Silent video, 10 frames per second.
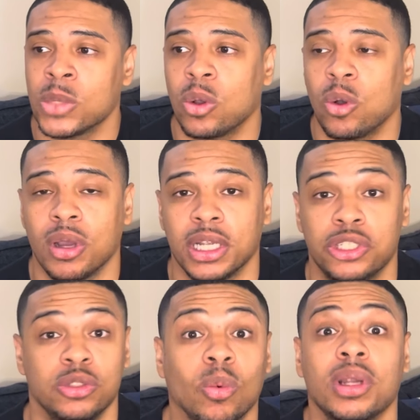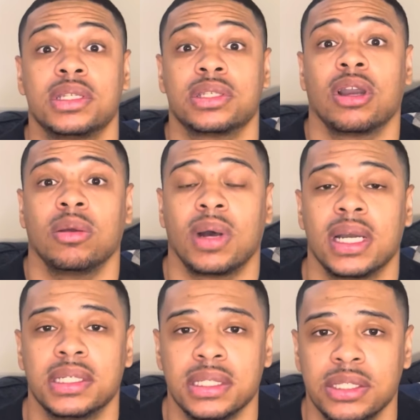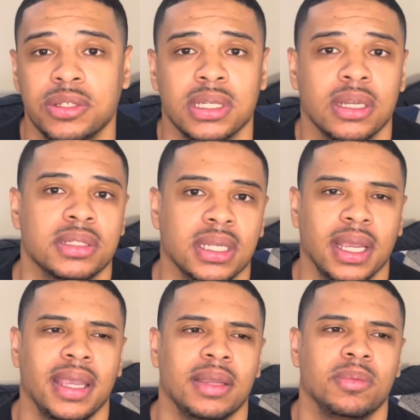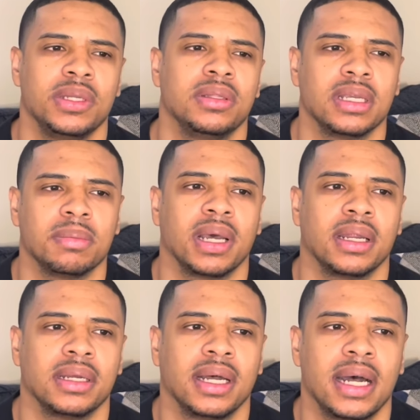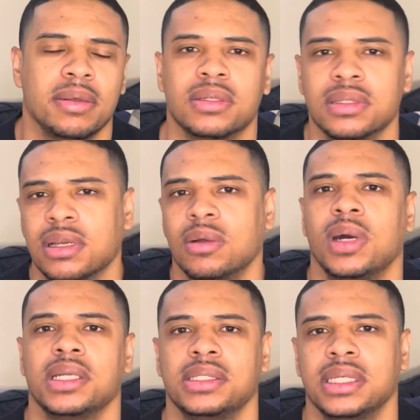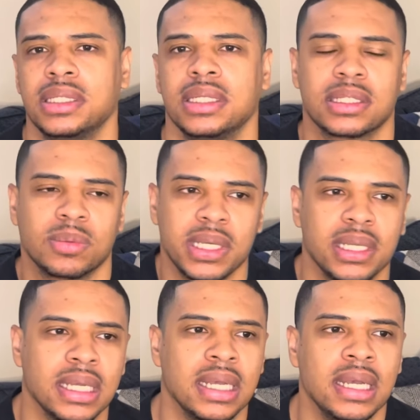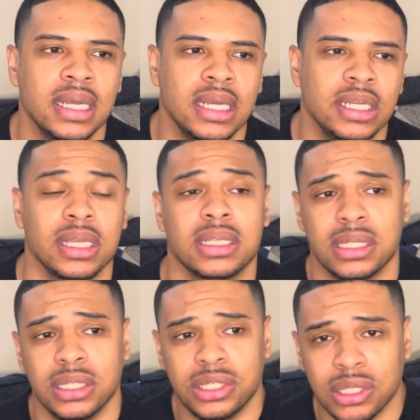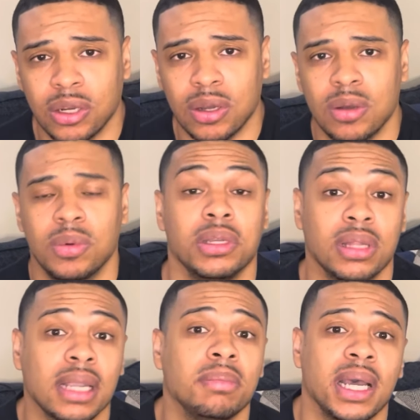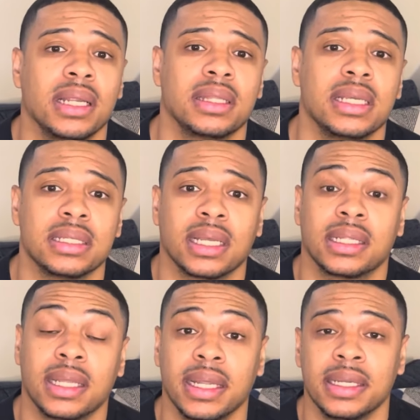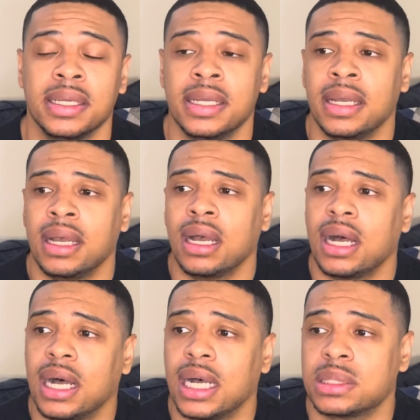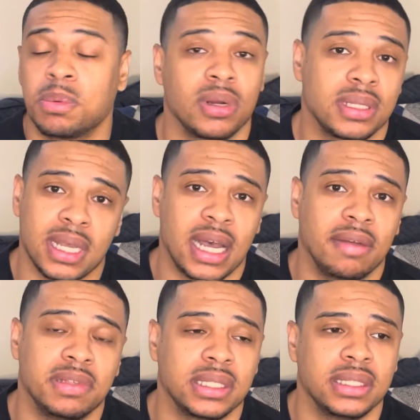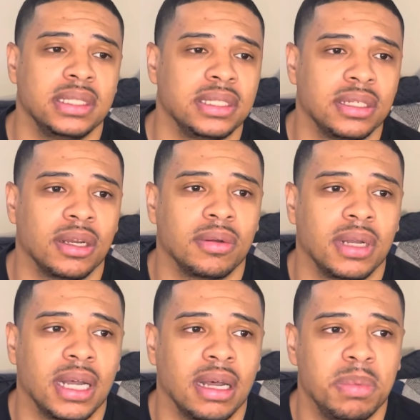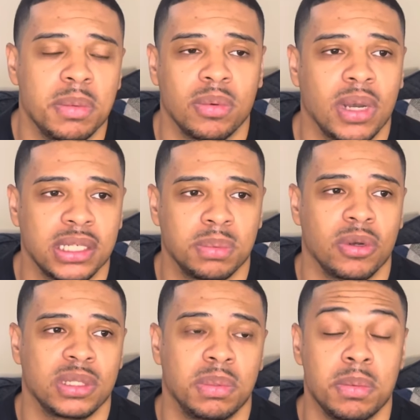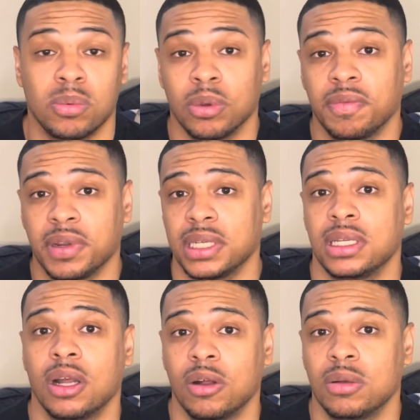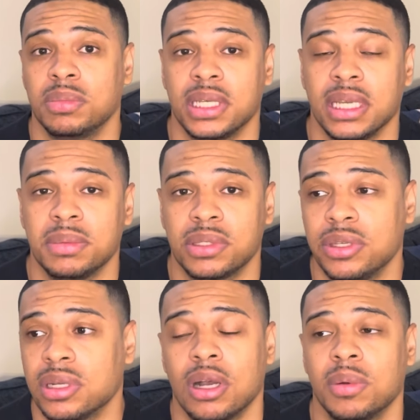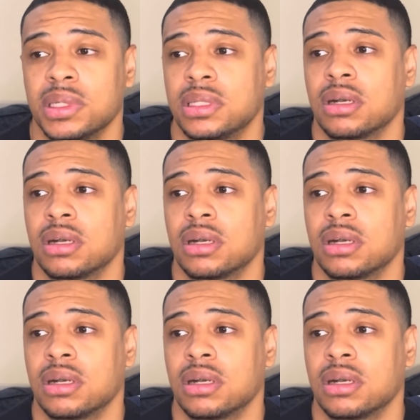or that you wanted to start watching, you can go say, hey, what do you think about it? Uh, I was gonna start watching it next week. You think it's a good show? What do you like about it? Things like that. Uh, sports, obviously, you know, uh, people watch sports, people root for their home team, so you can always talk